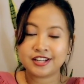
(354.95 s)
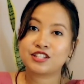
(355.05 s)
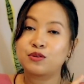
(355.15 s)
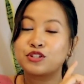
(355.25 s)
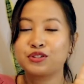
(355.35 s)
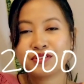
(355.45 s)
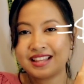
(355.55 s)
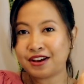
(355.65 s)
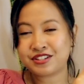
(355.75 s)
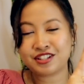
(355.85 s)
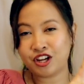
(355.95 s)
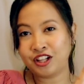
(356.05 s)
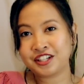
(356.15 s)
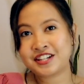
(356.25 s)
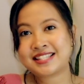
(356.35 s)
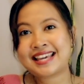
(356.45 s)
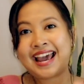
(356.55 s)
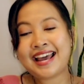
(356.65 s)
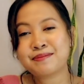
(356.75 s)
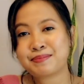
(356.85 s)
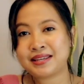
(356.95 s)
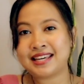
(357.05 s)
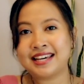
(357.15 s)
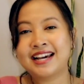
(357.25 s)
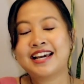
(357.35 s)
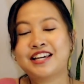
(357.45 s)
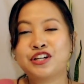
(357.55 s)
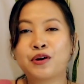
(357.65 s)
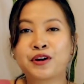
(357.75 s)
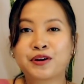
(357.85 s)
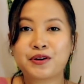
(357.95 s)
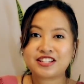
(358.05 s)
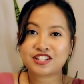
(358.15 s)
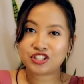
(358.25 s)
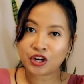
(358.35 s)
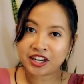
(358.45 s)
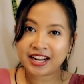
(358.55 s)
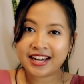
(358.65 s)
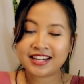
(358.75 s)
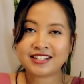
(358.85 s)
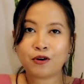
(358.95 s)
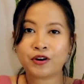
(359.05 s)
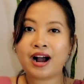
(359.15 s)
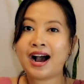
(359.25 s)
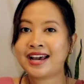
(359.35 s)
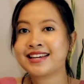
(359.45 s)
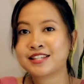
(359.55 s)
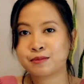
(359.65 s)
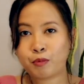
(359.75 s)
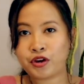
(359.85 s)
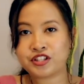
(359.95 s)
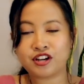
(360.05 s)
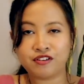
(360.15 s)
So $2,000 can be your starting or highest point